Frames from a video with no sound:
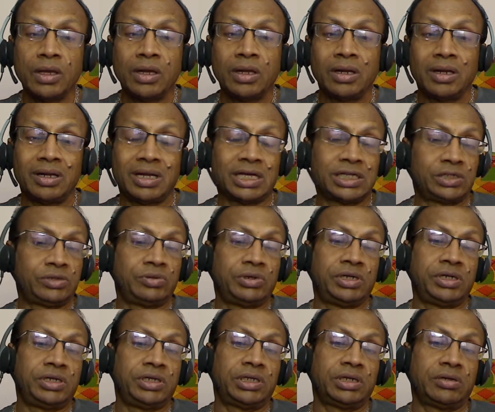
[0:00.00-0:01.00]
last
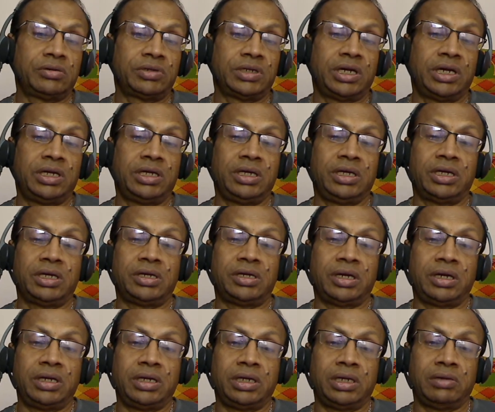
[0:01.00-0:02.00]
20 years, heading a
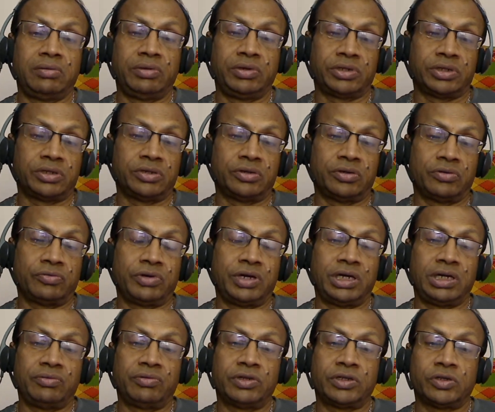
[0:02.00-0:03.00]
training division of
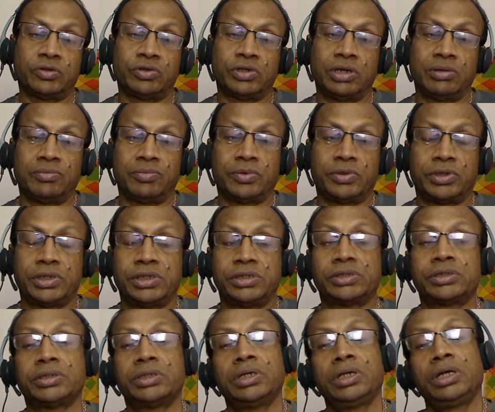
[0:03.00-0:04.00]
85,000
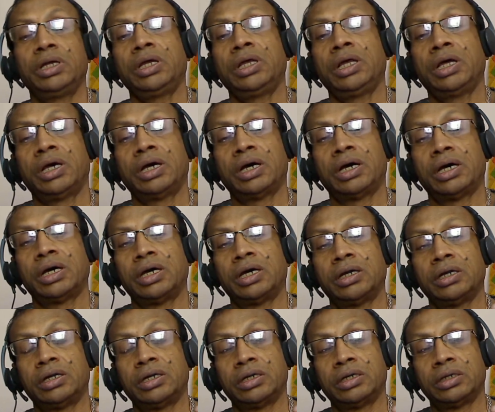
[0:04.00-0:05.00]
employees,
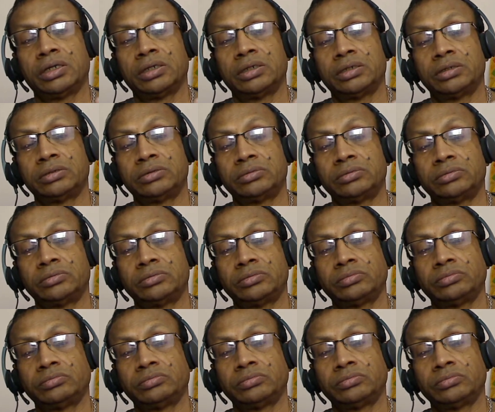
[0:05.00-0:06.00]
and the
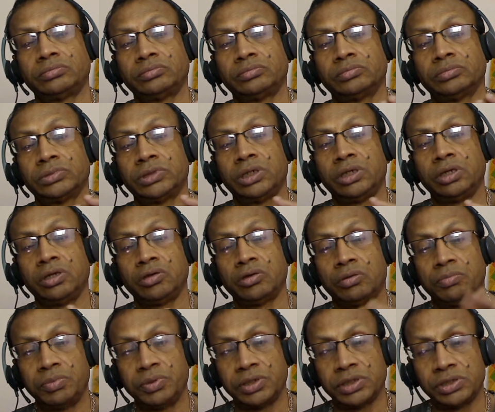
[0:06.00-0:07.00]

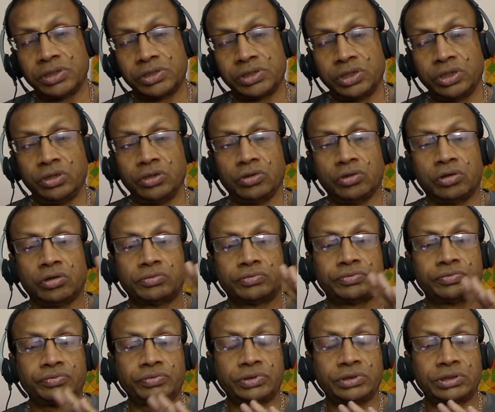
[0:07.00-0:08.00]
competency of
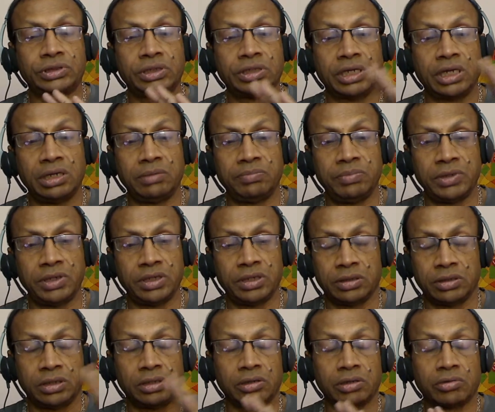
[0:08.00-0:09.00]

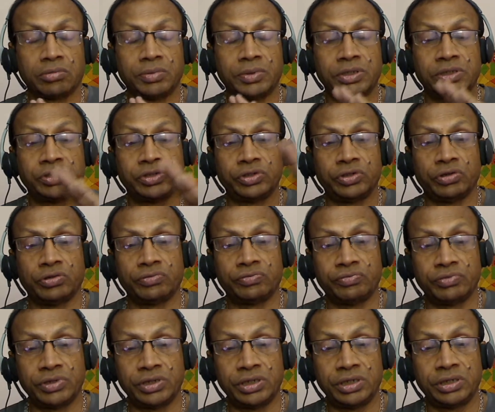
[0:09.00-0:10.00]
NLP, the competency of
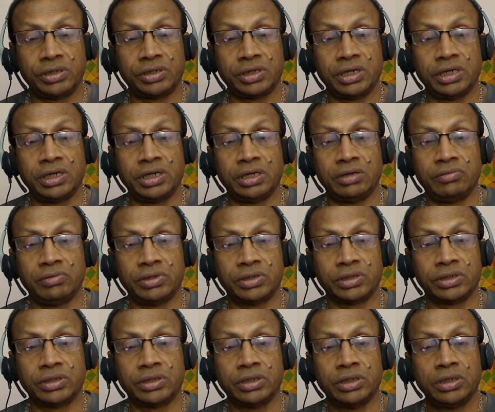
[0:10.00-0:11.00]
training
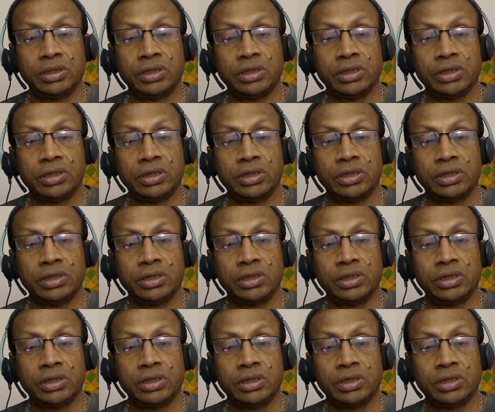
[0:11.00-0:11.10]
division